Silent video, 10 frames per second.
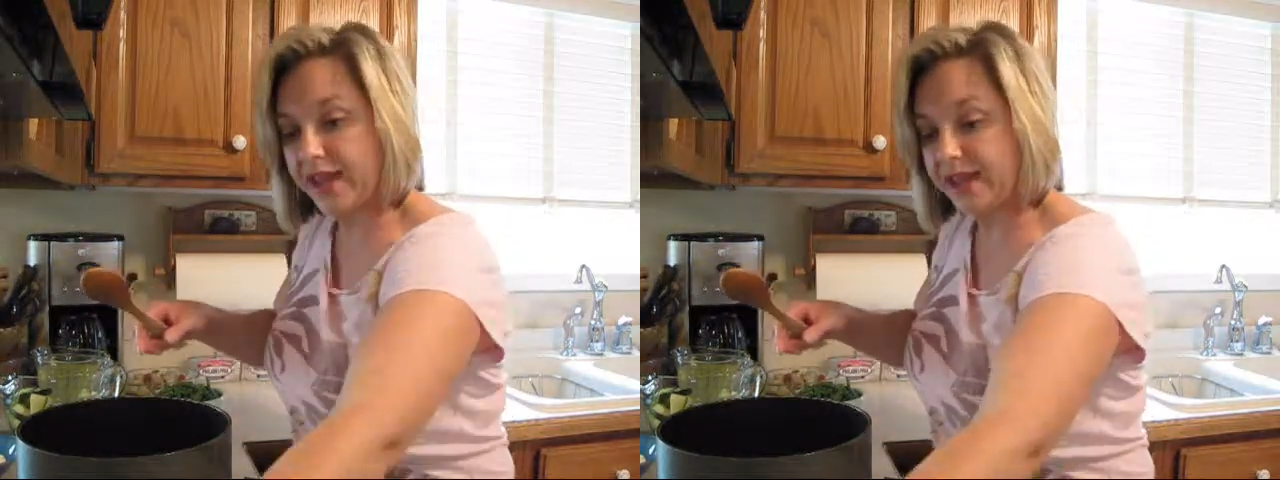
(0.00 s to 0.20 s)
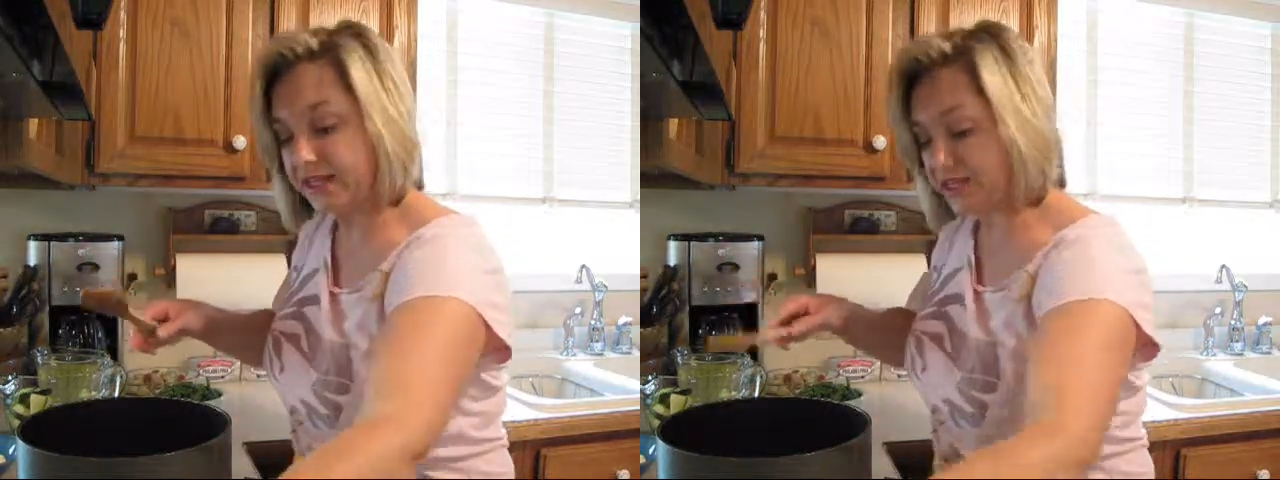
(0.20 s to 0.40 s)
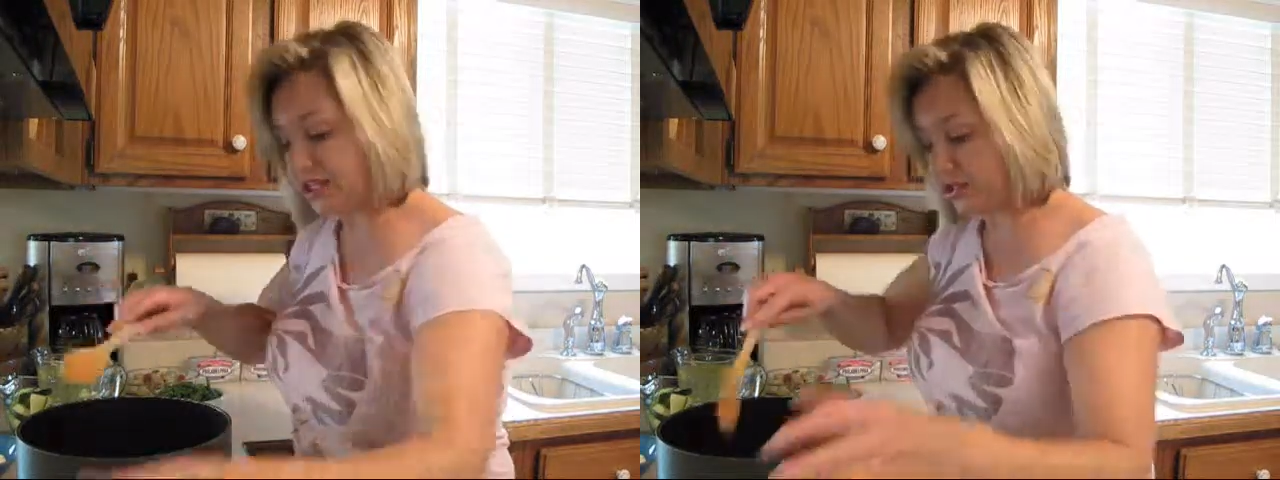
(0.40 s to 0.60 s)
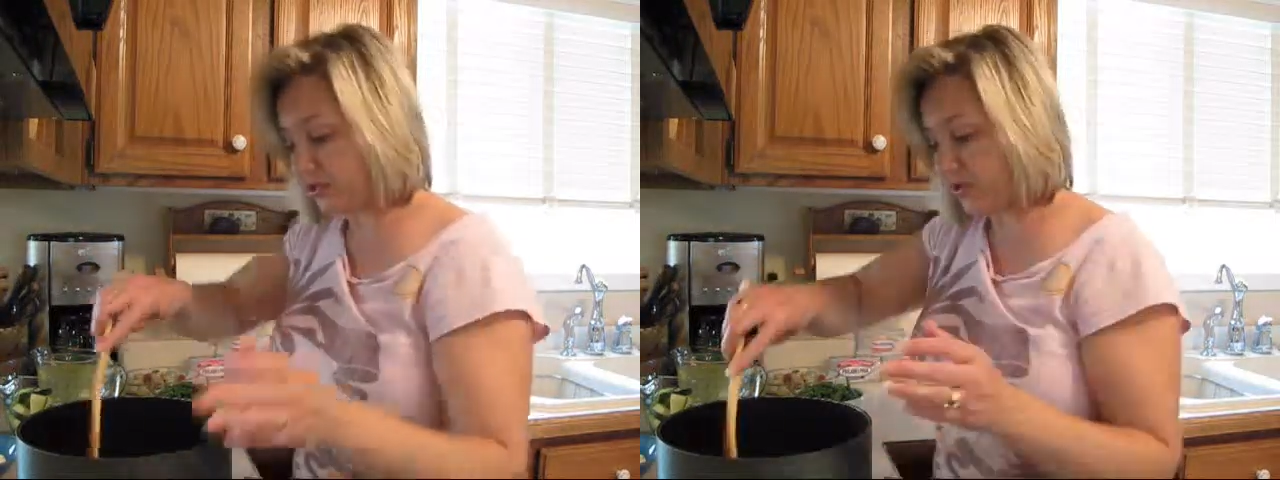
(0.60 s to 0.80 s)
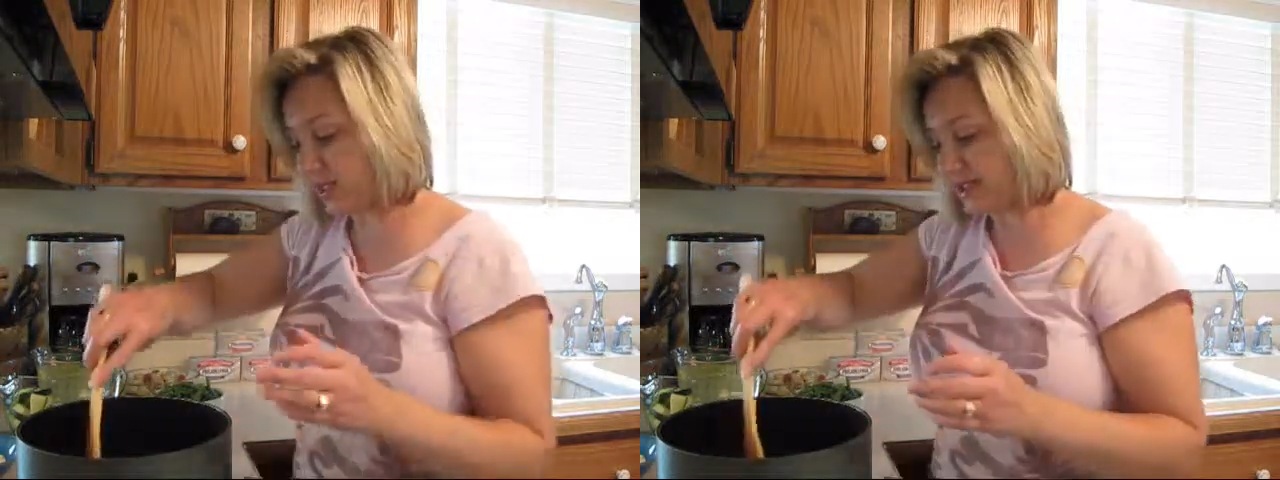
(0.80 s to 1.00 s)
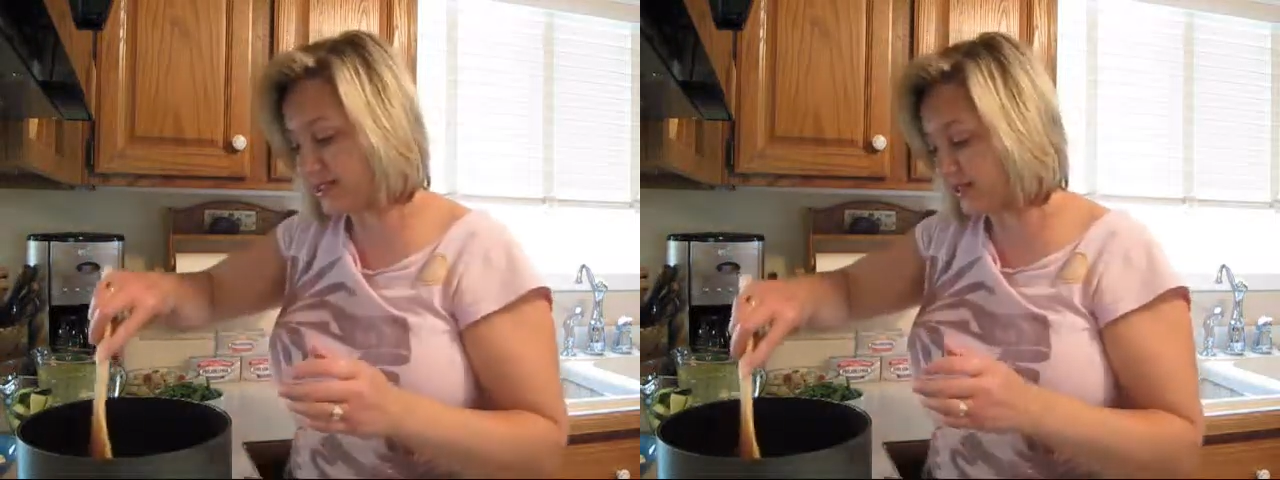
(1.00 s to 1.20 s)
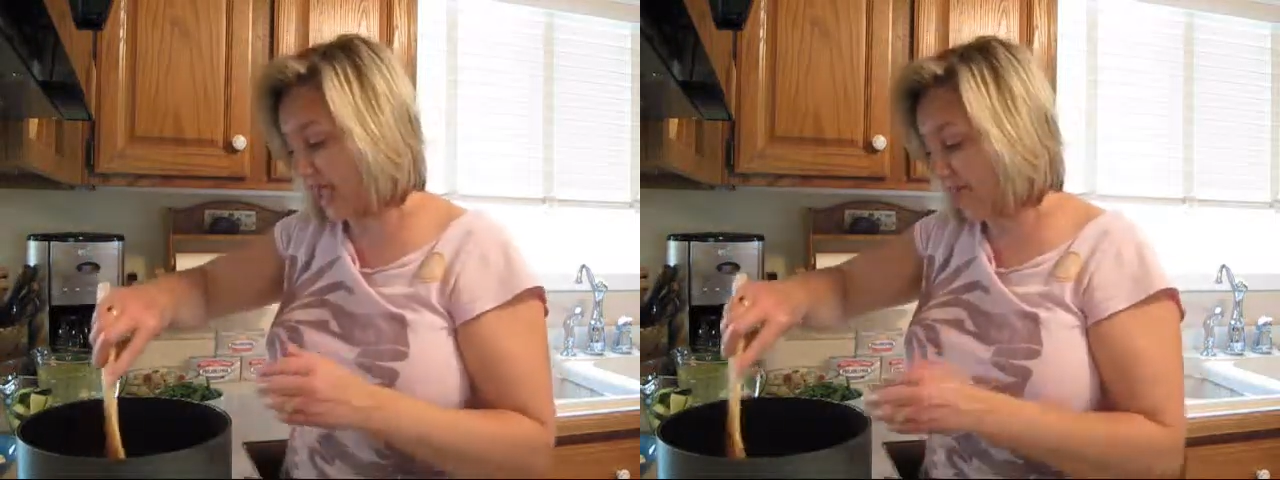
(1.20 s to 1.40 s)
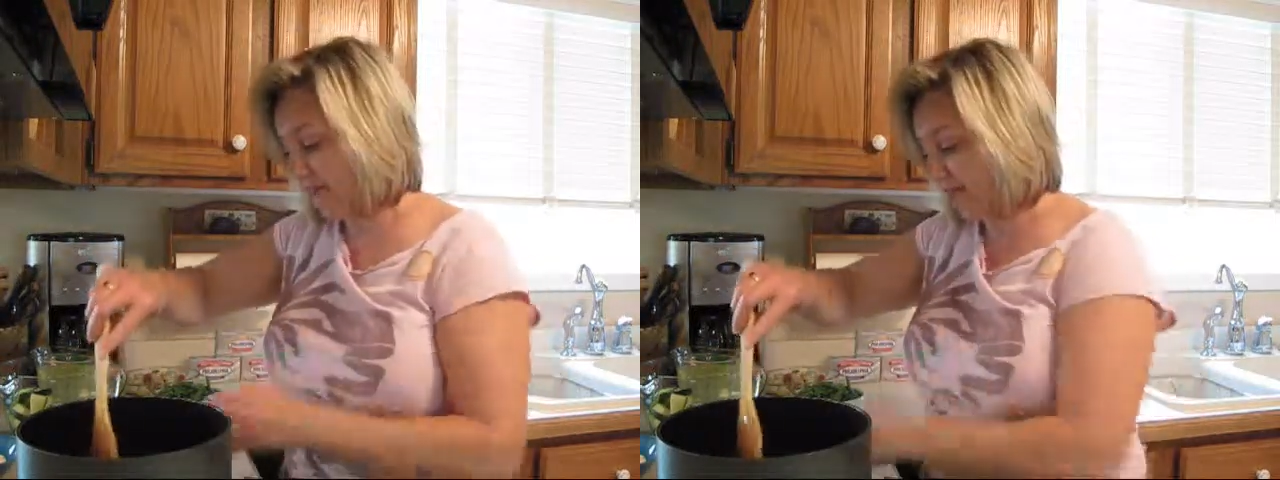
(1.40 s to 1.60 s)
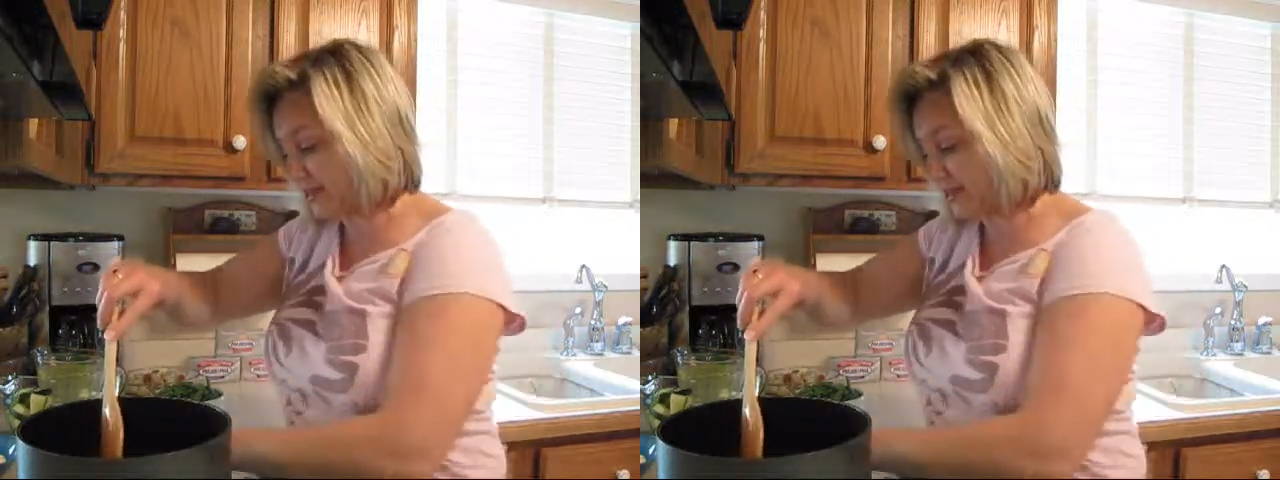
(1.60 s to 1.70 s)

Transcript: I need to do is I've got